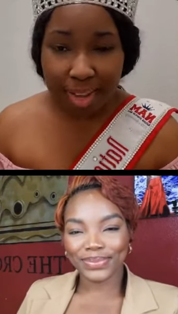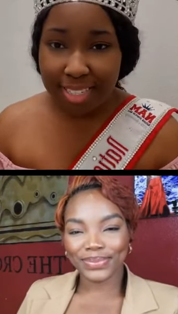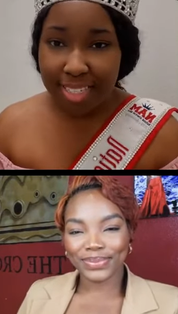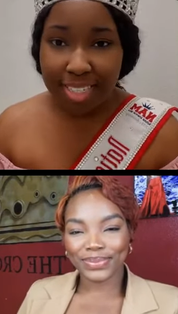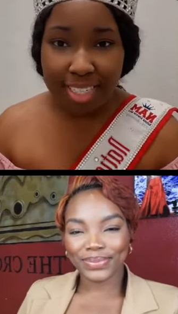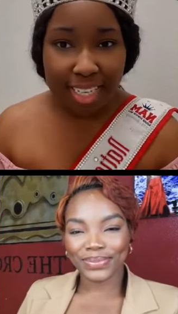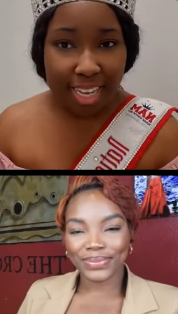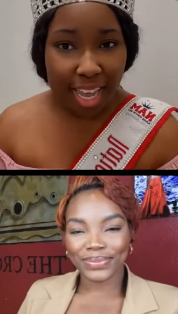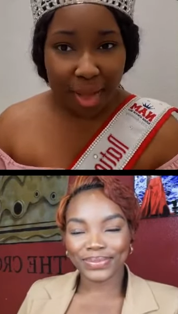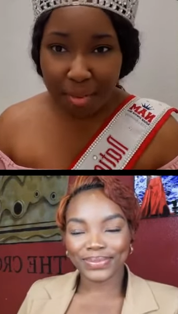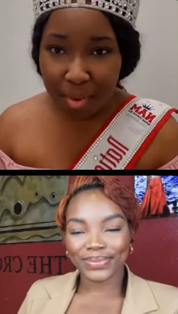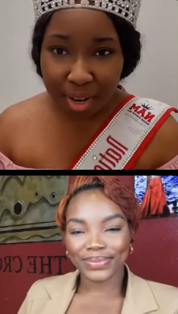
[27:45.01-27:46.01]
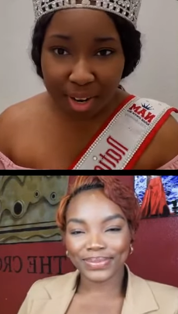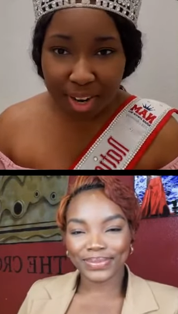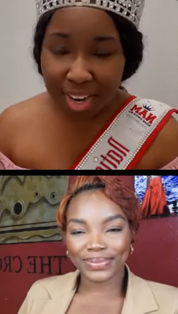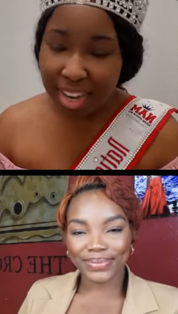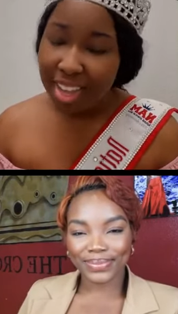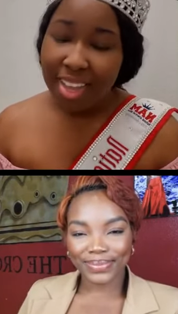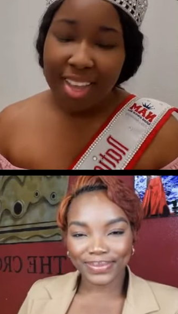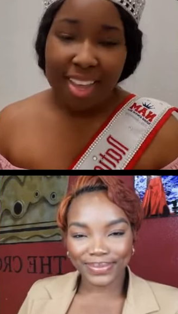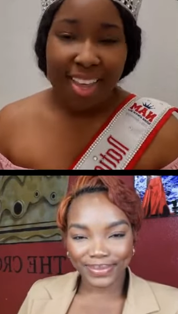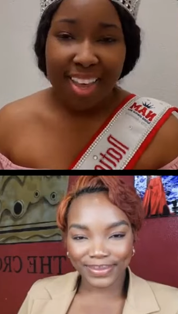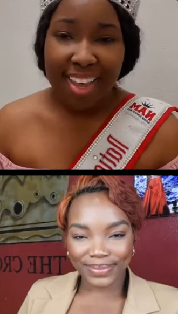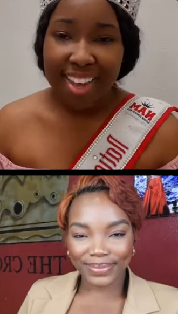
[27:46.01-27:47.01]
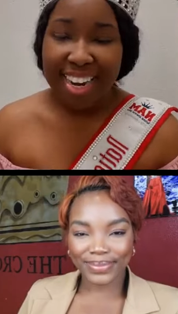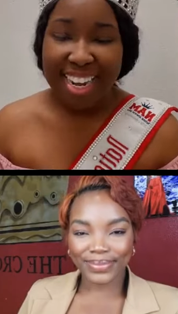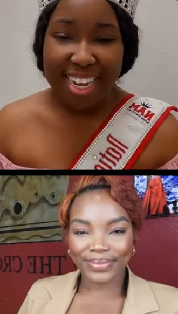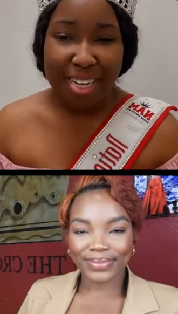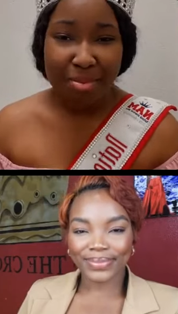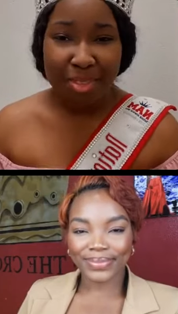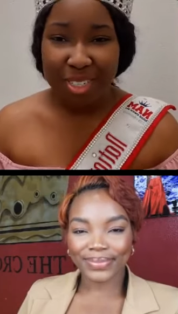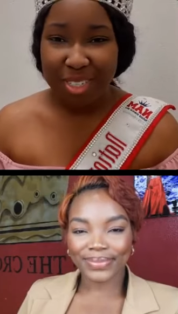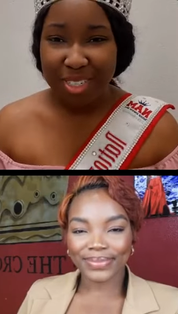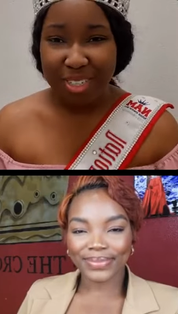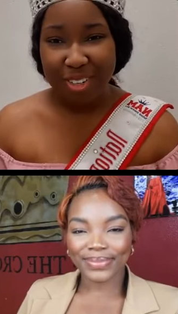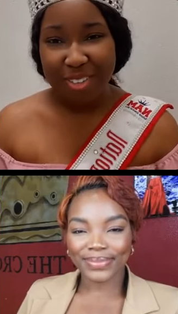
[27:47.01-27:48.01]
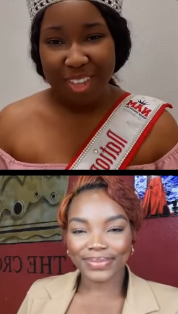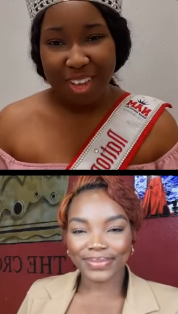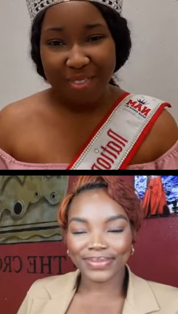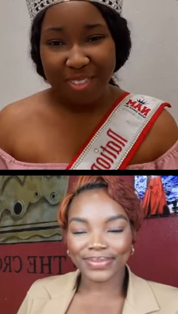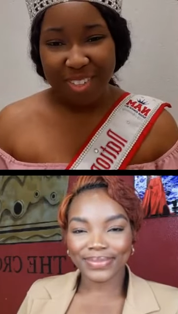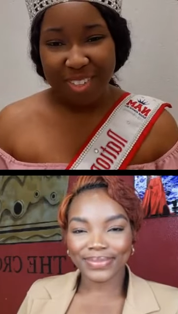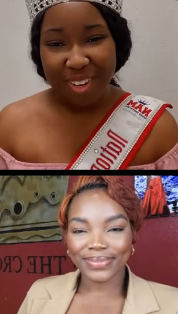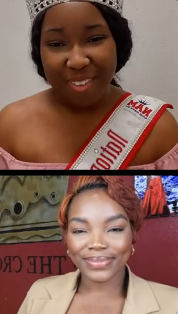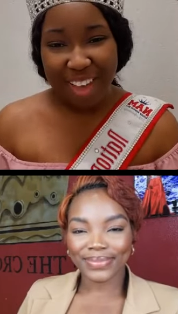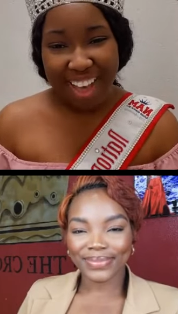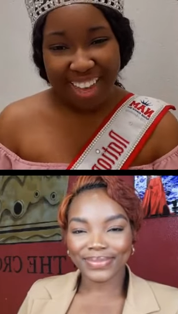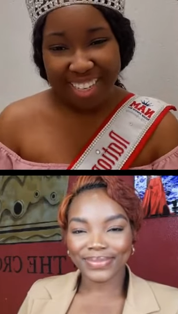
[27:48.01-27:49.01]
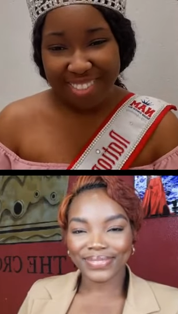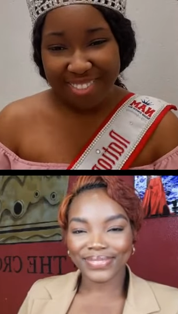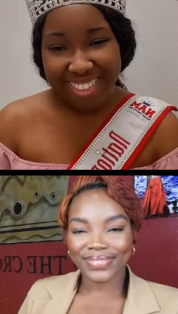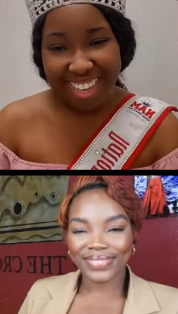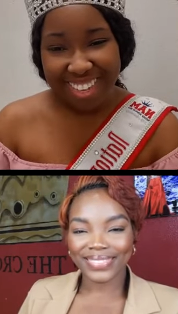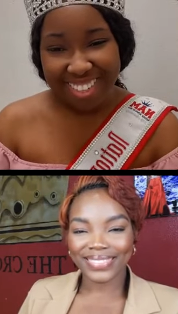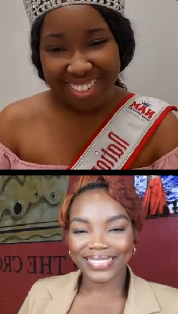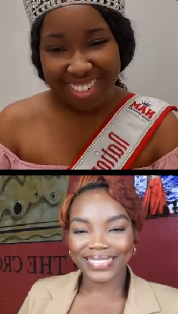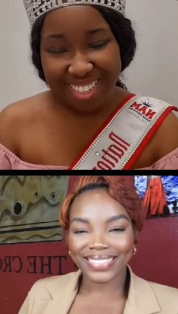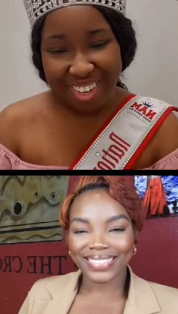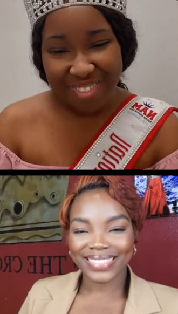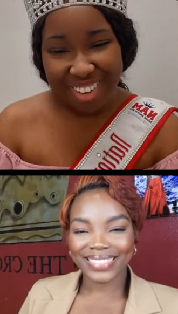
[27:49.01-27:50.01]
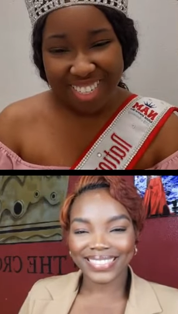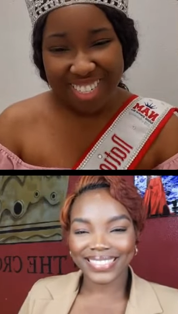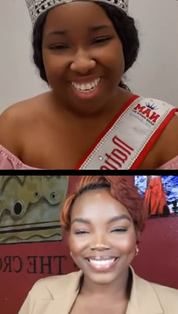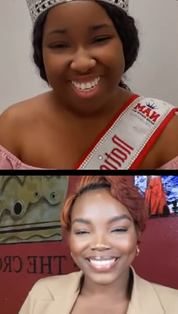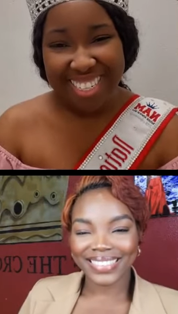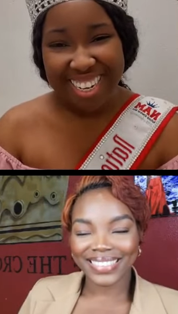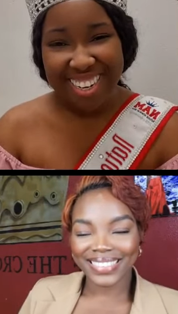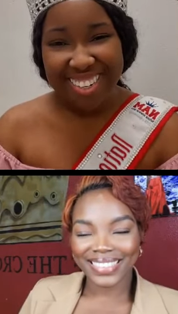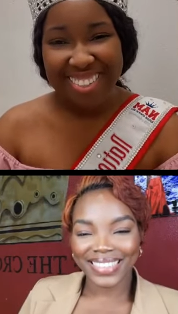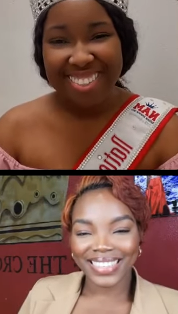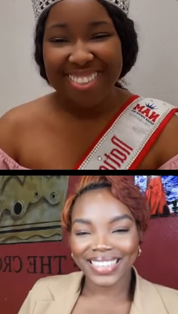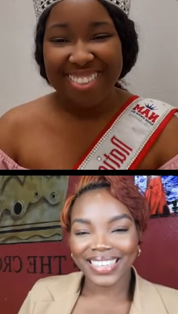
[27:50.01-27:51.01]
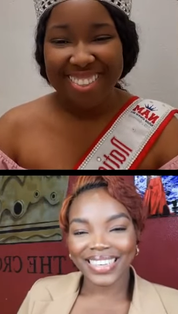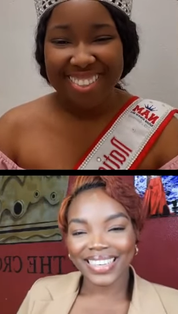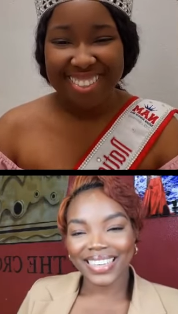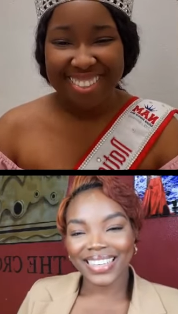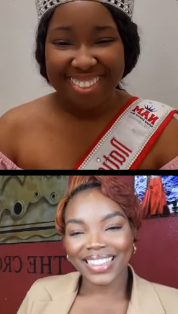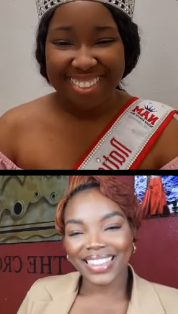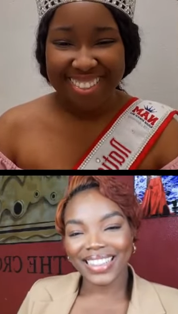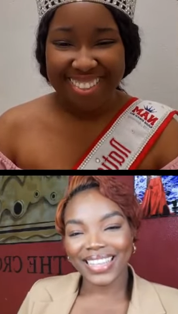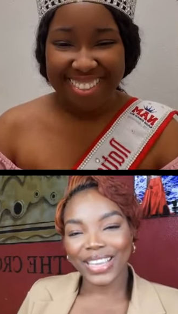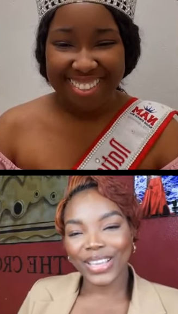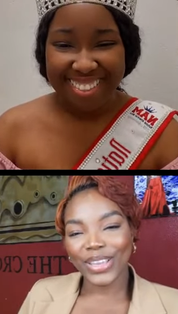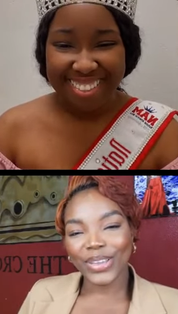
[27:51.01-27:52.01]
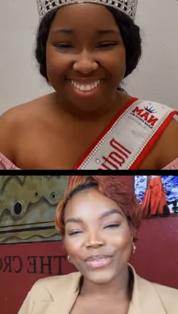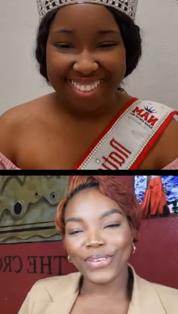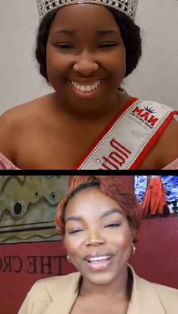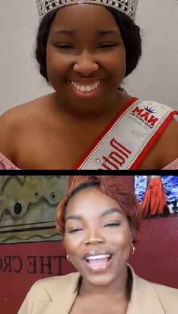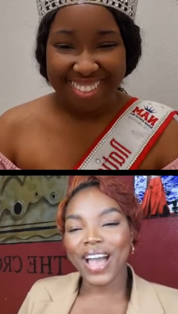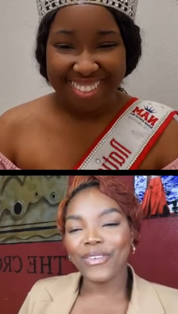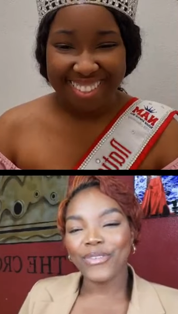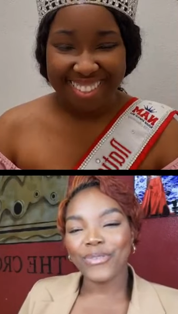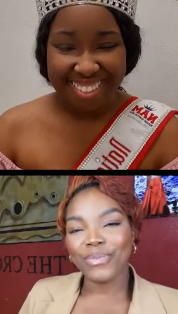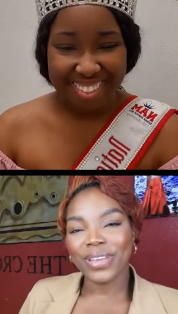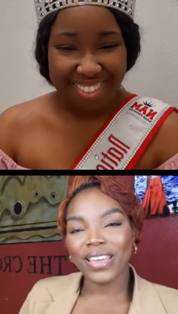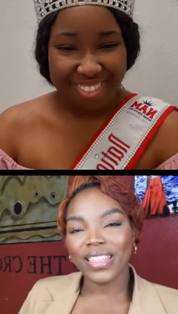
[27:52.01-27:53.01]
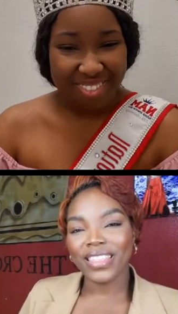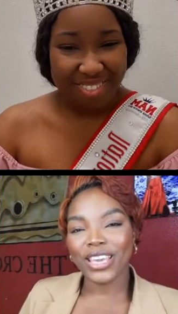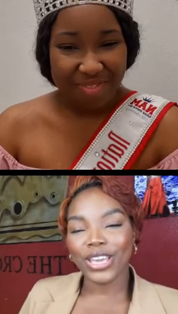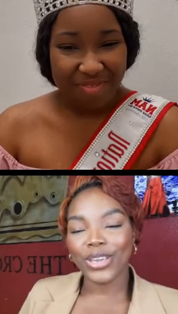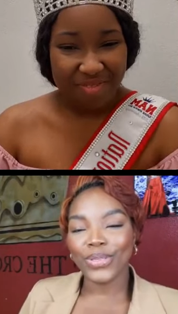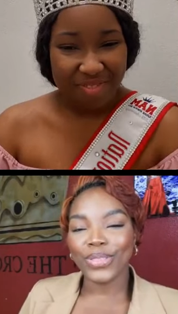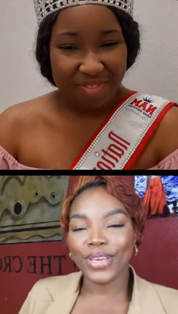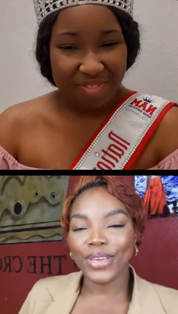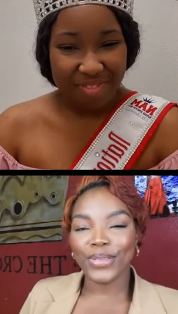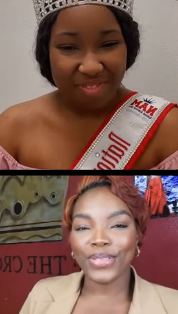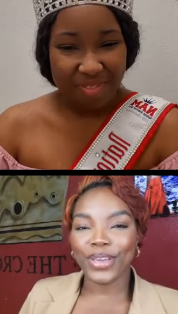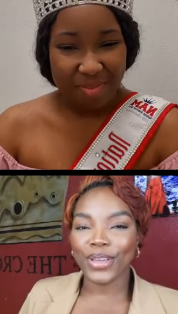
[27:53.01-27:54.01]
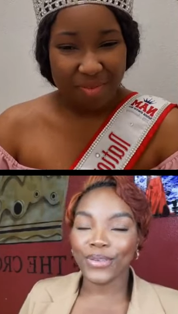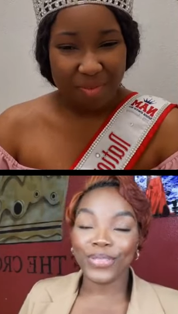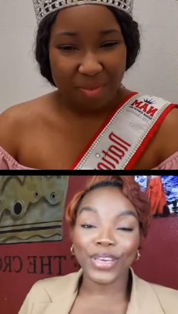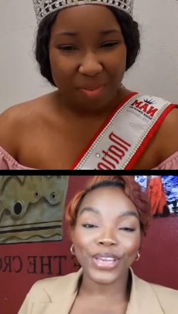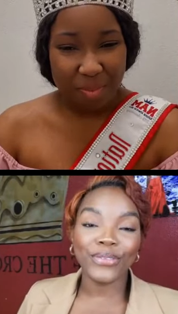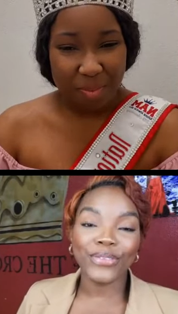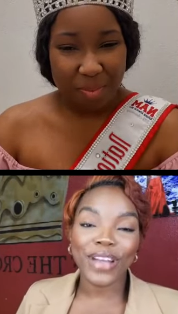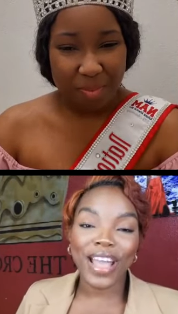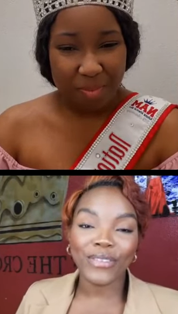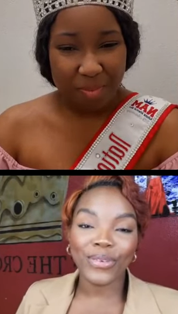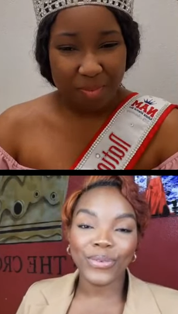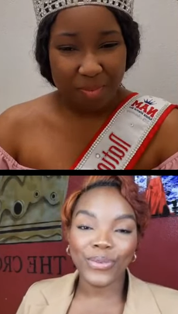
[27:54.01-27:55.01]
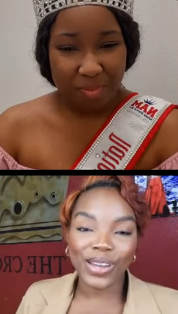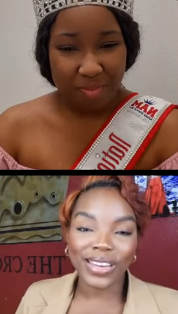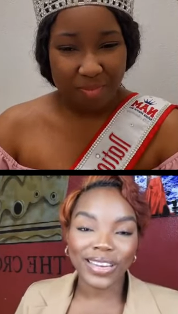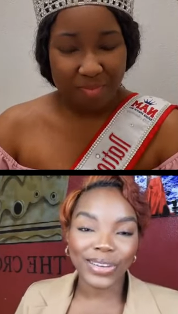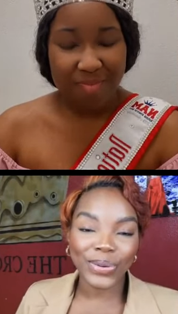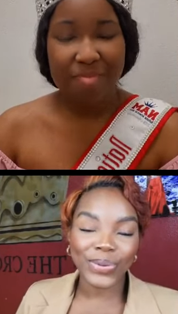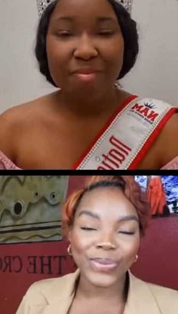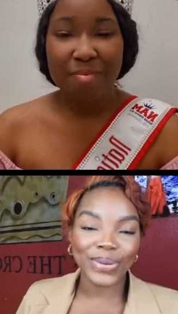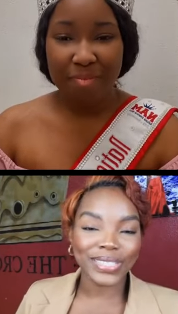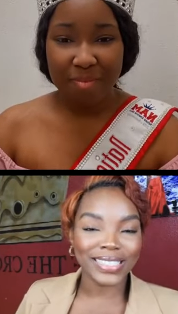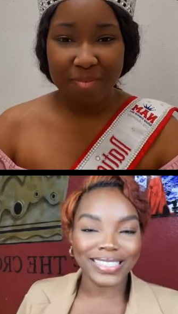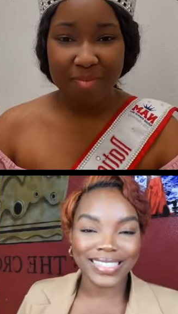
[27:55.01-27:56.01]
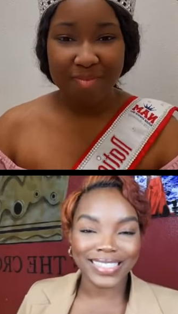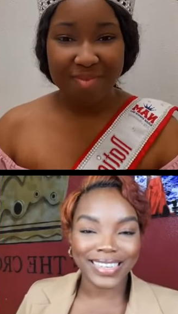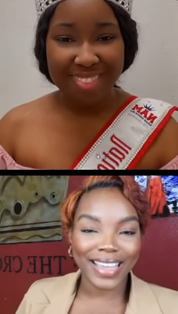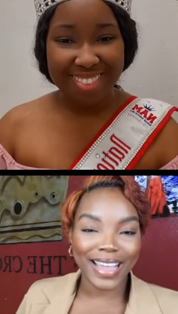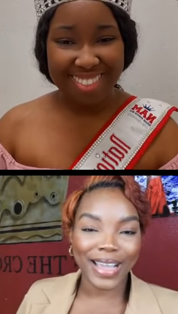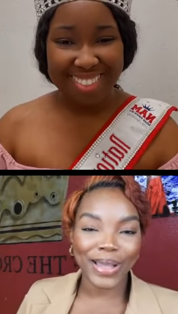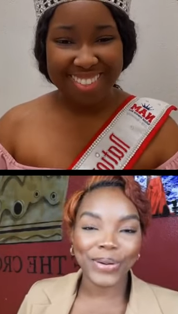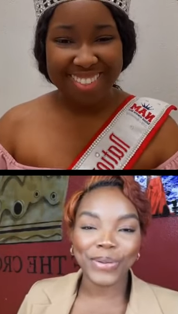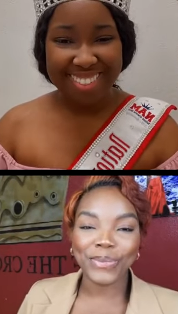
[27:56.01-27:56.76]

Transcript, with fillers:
Speaker 1: guys can DM her. And I'm just so thankful to have had you. Thank you so much, Chantel.
Speaker 2: Thank Thank you for having me. Thank you, thank you, thank you. And thank you for everyone who was listening. I